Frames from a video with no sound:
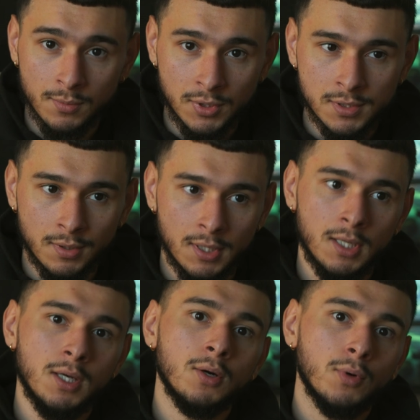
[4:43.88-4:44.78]
coming to it.
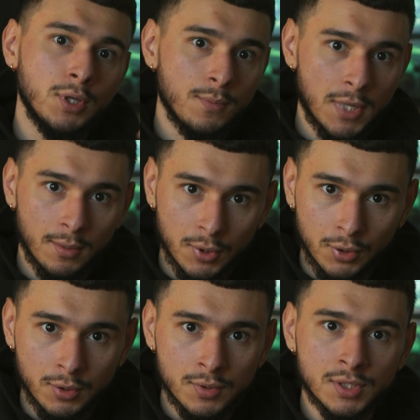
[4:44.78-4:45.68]
Well, you can be able to
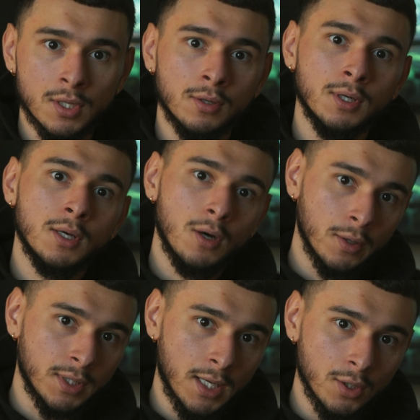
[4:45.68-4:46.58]
do so
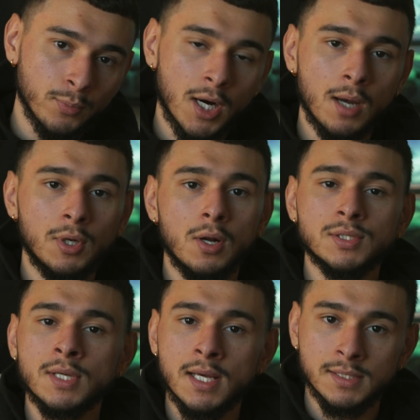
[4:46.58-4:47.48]
on the Anker Prime, and it
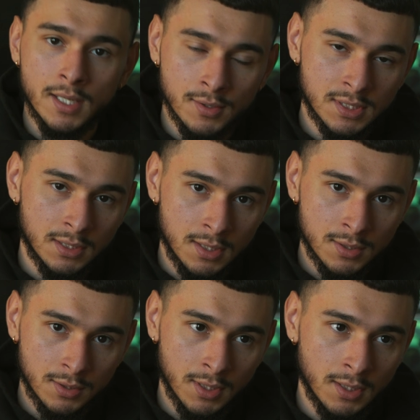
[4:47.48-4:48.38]
also has an LCD
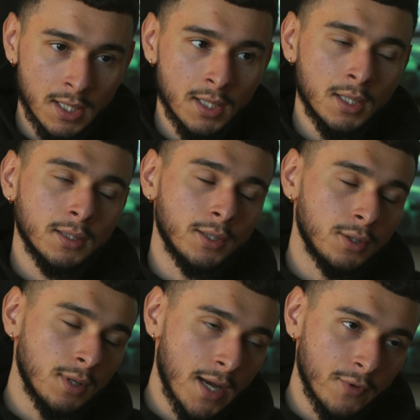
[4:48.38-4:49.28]
screen. They
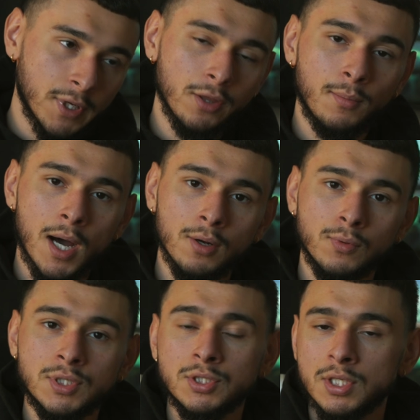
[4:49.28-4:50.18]
do have another model,
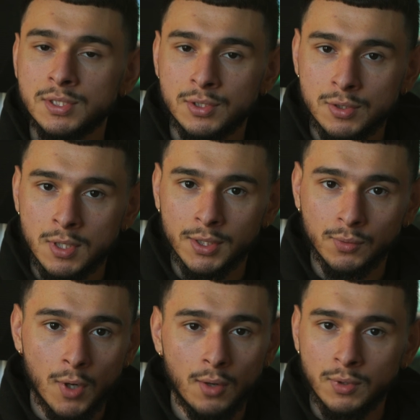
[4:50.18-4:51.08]
which is just a
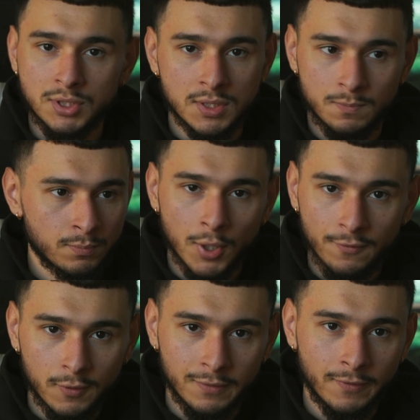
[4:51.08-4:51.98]
200 watt, which is
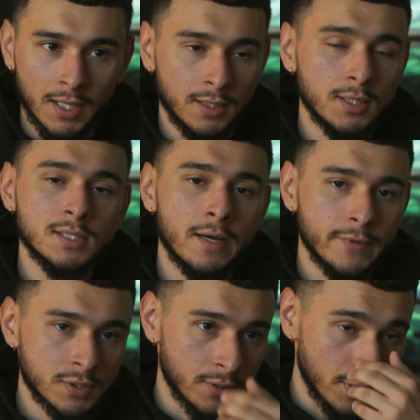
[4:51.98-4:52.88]
perfectly fine. It doesn't have
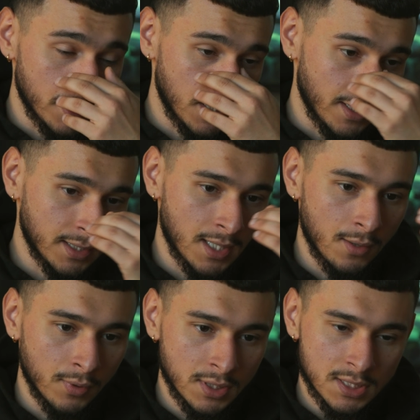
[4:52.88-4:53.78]
the screen or anything like
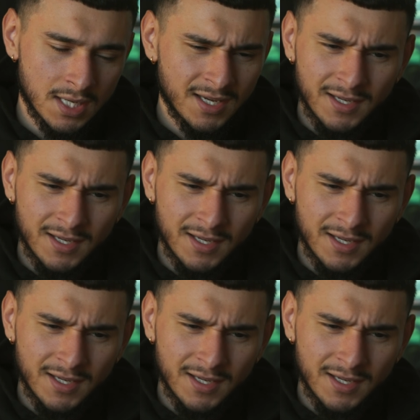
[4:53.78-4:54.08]
that, which